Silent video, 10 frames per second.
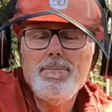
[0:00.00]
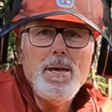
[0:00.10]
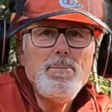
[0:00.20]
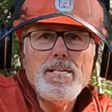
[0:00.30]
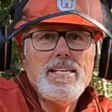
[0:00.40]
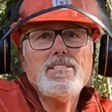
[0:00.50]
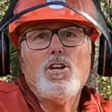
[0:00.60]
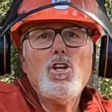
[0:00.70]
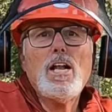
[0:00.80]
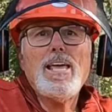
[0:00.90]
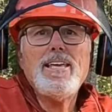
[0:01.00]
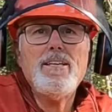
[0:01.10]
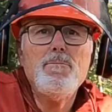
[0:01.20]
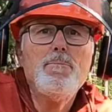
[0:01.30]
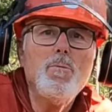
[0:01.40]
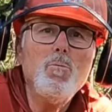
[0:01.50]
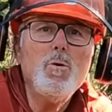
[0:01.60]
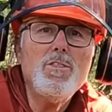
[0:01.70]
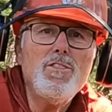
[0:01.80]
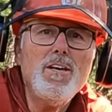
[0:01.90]
Maybe it doesn't look like it
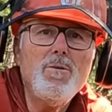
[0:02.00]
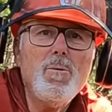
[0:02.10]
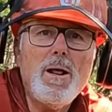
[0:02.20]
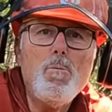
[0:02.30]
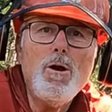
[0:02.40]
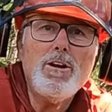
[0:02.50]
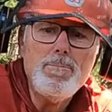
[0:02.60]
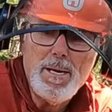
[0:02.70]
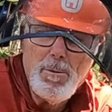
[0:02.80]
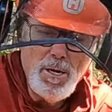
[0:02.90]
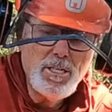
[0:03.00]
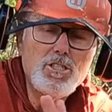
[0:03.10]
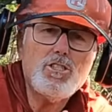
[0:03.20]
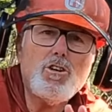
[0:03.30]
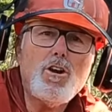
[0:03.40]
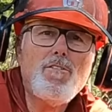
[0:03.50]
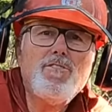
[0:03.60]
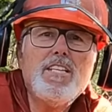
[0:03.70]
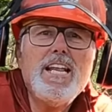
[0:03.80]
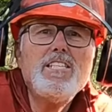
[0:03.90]
with what I'm wearing, but I wanted to start
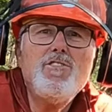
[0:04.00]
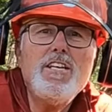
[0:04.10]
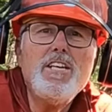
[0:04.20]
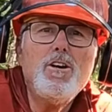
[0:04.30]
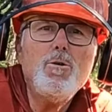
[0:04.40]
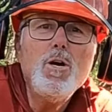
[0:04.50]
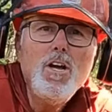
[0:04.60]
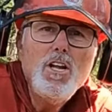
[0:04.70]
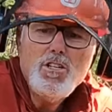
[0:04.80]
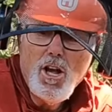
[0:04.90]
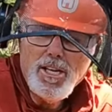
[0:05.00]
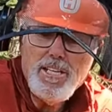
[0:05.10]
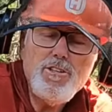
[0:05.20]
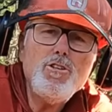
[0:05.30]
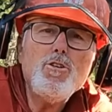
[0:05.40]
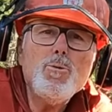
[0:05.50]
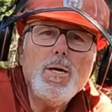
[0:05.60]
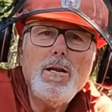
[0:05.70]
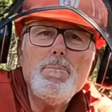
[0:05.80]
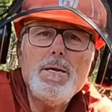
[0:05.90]
off today's video talking to you
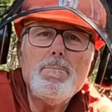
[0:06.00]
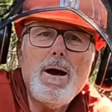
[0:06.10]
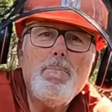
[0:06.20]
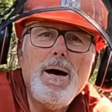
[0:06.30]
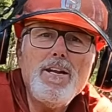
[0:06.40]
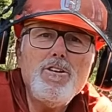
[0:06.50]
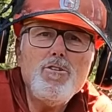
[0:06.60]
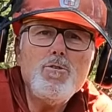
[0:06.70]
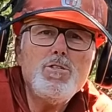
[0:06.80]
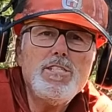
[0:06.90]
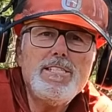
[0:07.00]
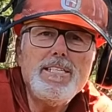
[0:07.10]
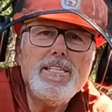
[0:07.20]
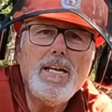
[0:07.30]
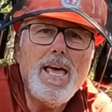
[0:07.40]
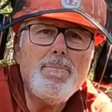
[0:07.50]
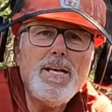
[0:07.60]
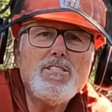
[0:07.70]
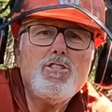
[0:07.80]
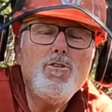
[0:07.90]
a little bit about my new Stihl
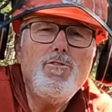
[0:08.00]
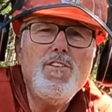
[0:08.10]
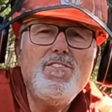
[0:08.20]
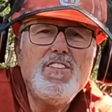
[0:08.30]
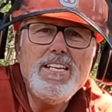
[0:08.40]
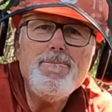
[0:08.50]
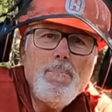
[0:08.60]
MS250.